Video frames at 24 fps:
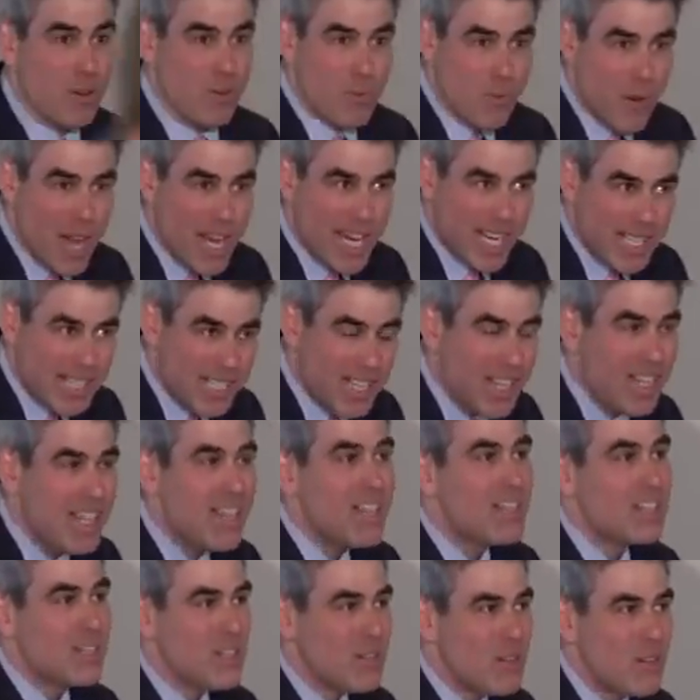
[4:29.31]
are right
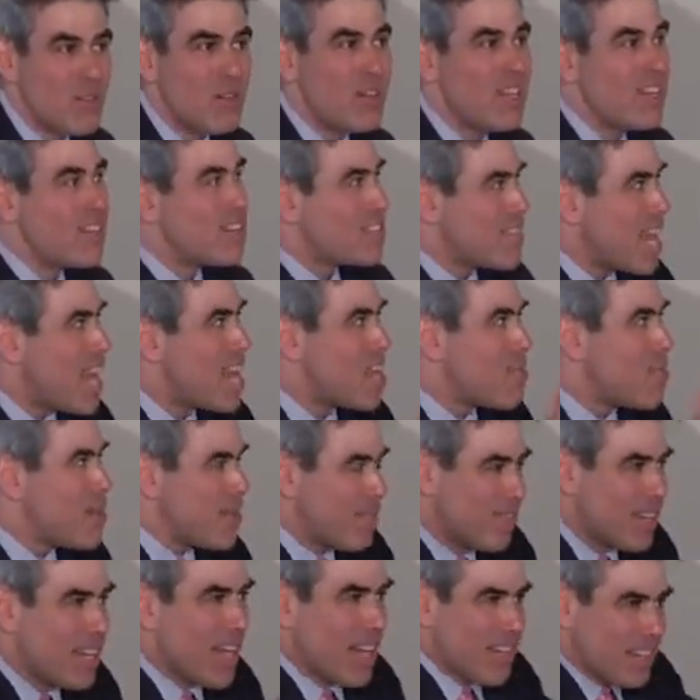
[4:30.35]
to say
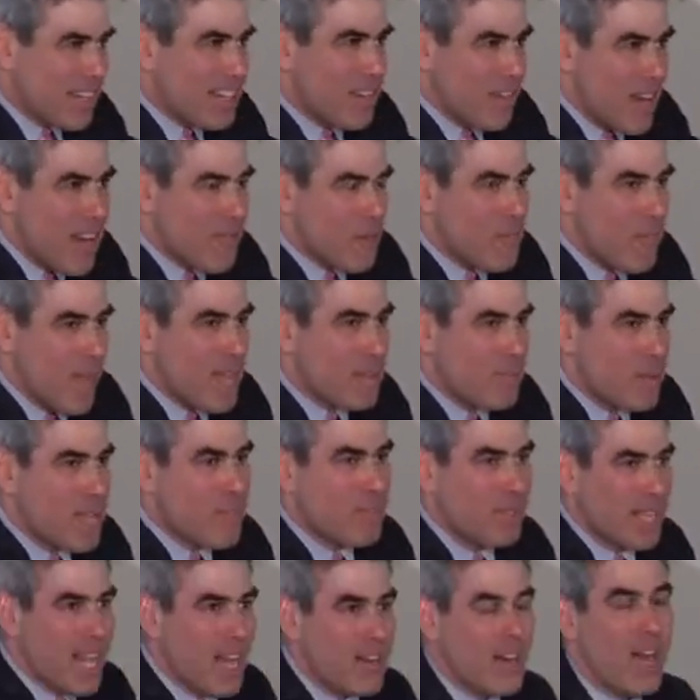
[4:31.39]
we've got to never bail
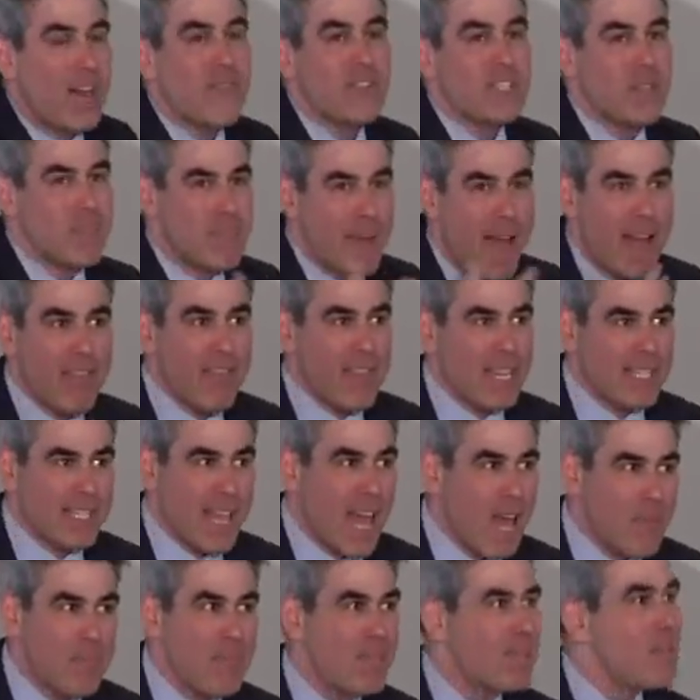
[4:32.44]
people out. Obviously, bad things
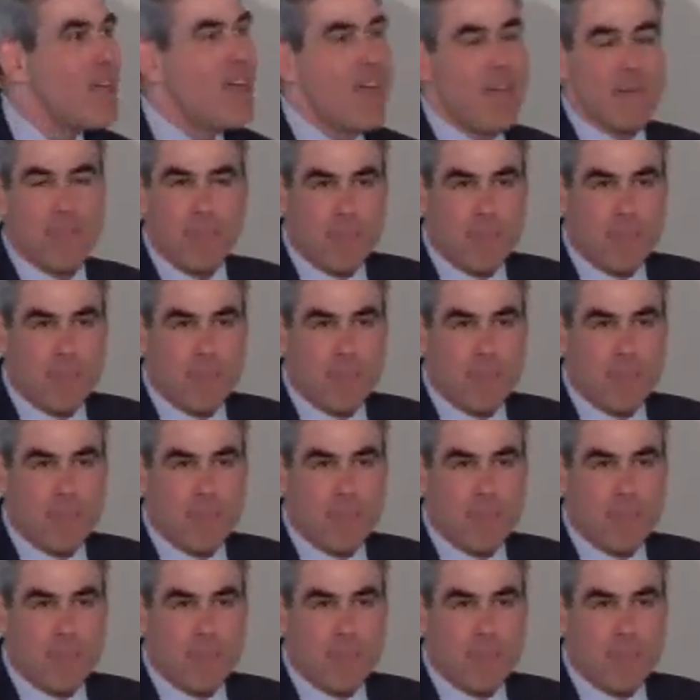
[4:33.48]
happen.